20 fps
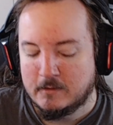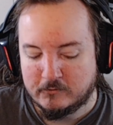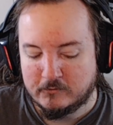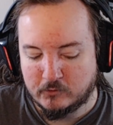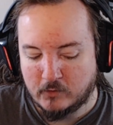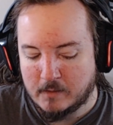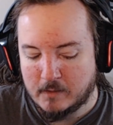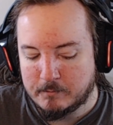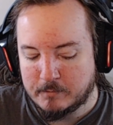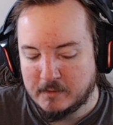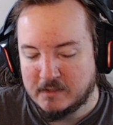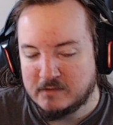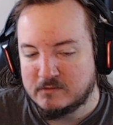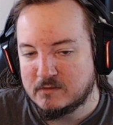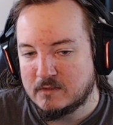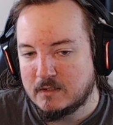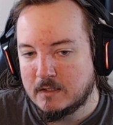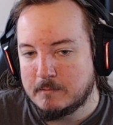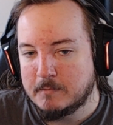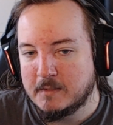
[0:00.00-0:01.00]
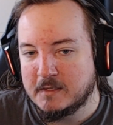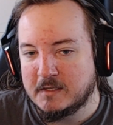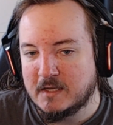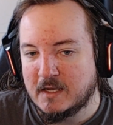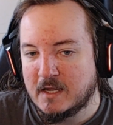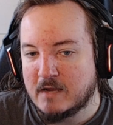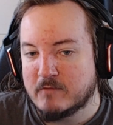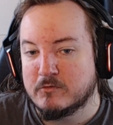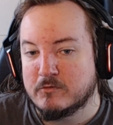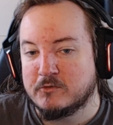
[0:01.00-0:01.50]
So I basically
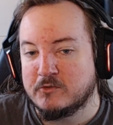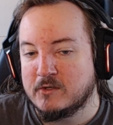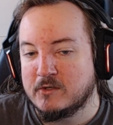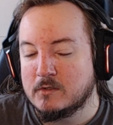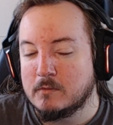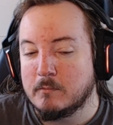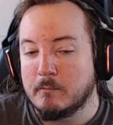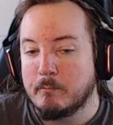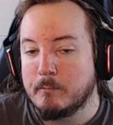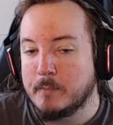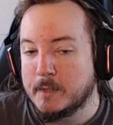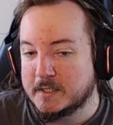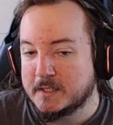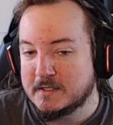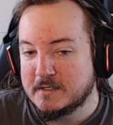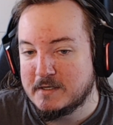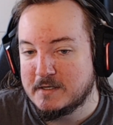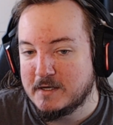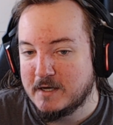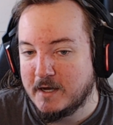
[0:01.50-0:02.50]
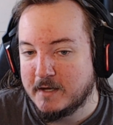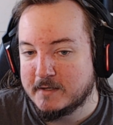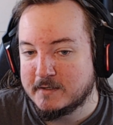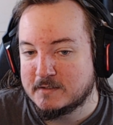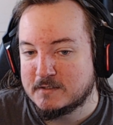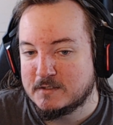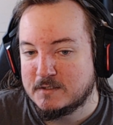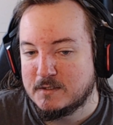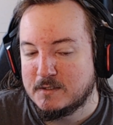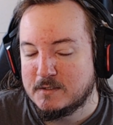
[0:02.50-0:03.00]
make every single button on
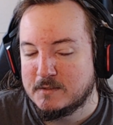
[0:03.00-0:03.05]
it